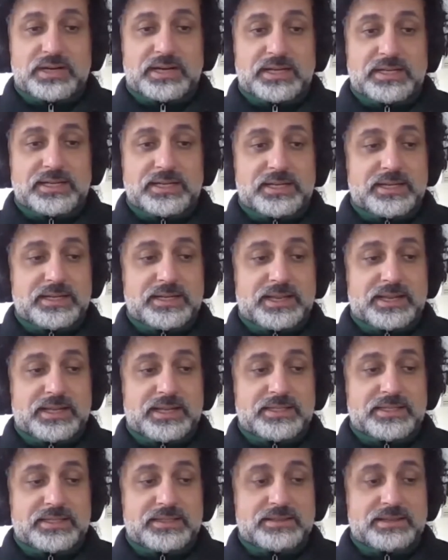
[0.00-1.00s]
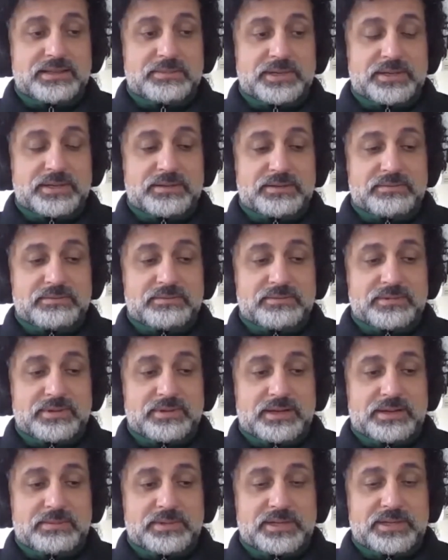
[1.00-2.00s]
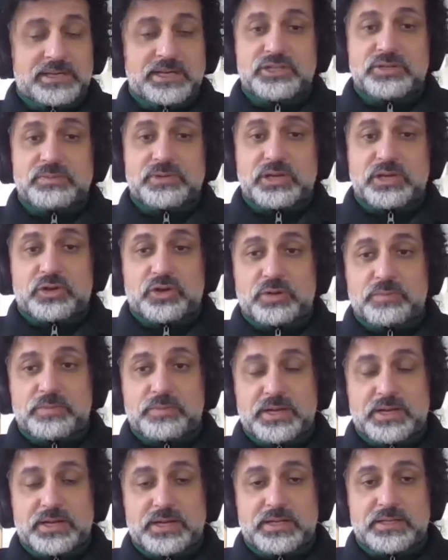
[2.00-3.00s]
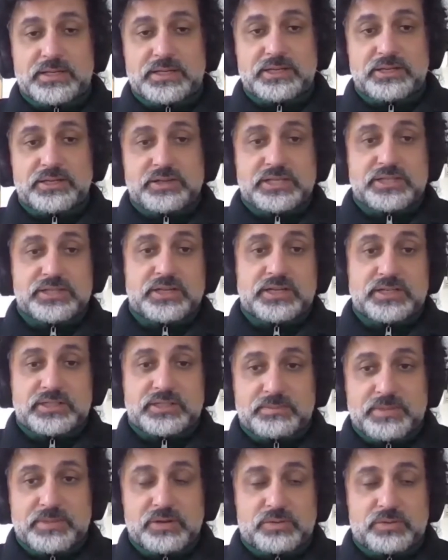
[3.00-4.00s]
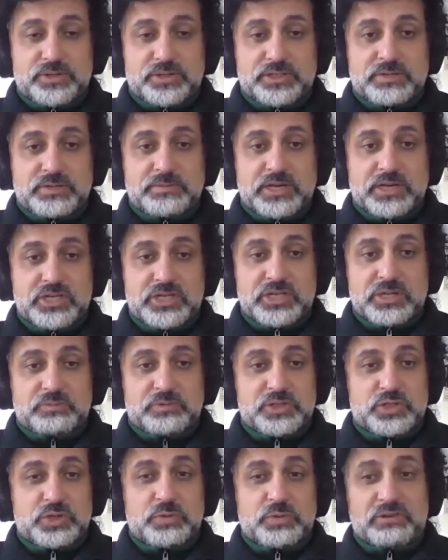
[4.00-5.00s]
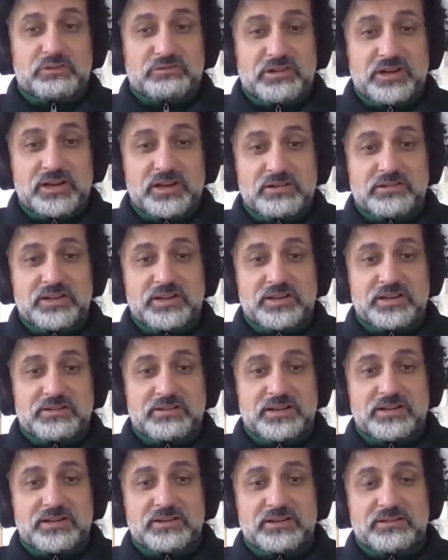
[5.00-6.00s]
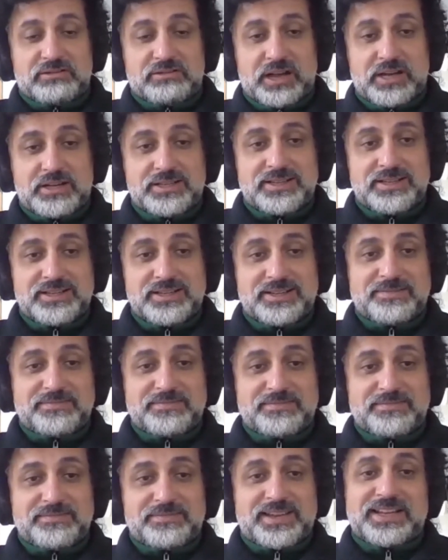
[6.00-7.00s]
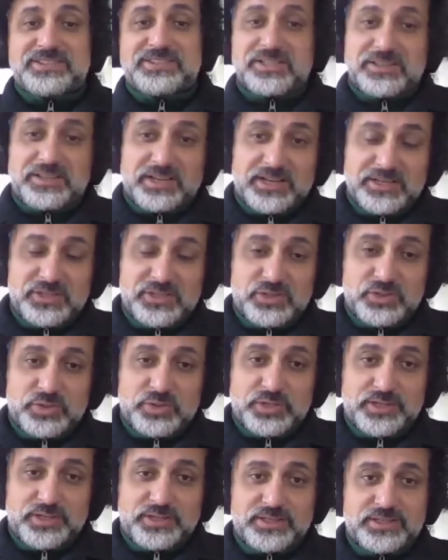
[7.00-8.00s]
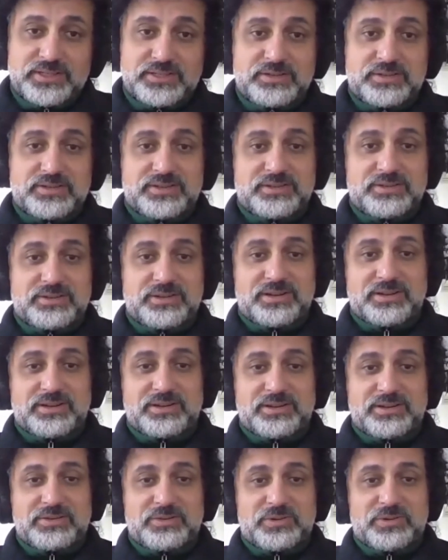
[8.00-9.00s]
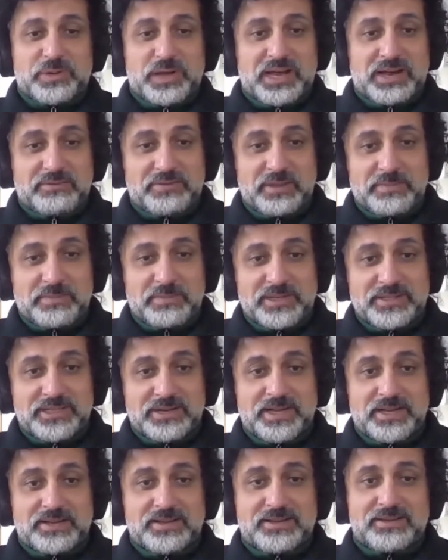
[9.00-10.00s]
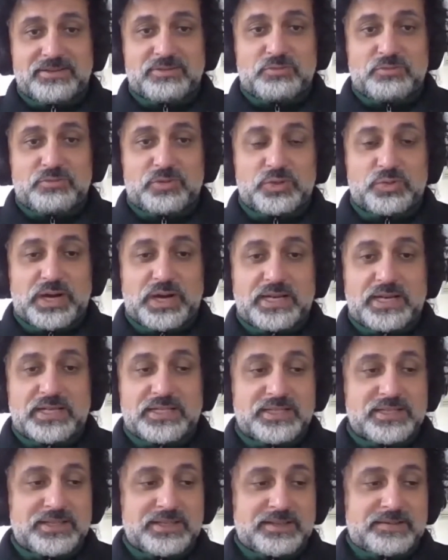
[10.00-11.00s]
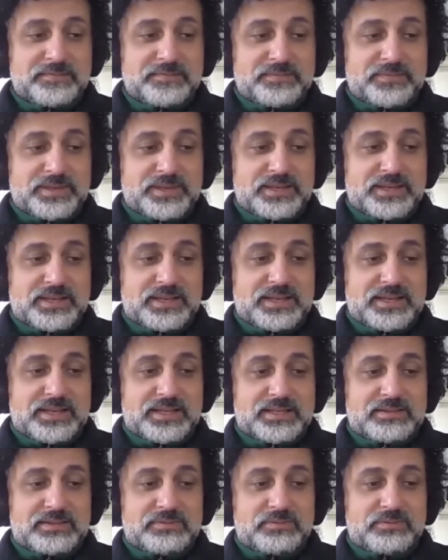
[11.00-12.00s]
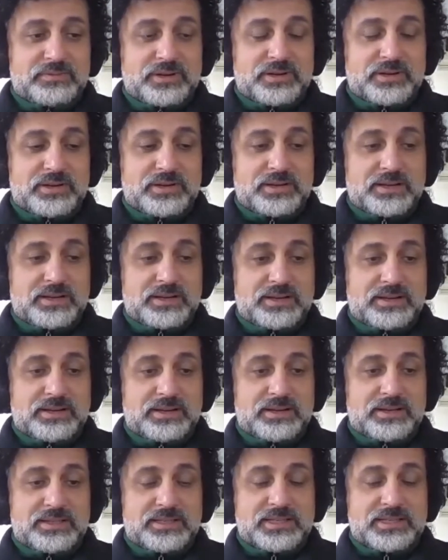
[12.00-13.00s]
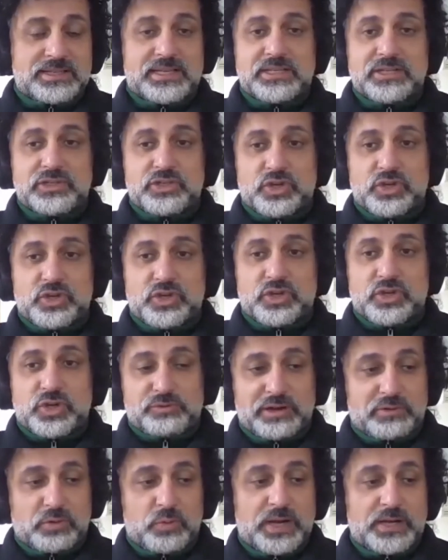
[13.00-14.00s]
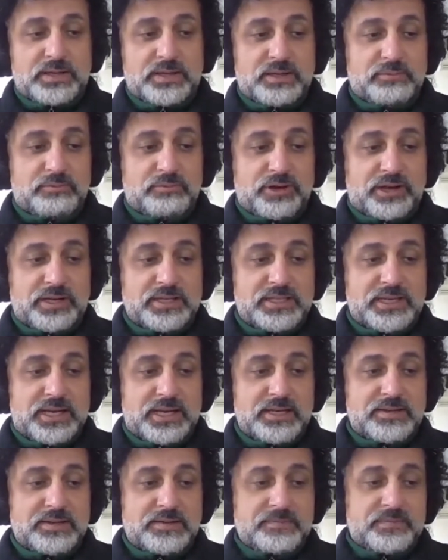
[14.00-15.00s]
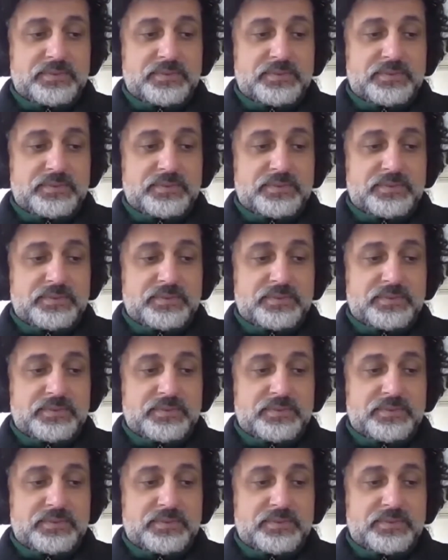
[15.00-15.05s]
Alyaa, that I mean Egypt economy and the startup ecosystem in Egypt was doing really great until the last 2 years, where we have the pandemic worldwide, and it's a sudden shock for everyone, obviously.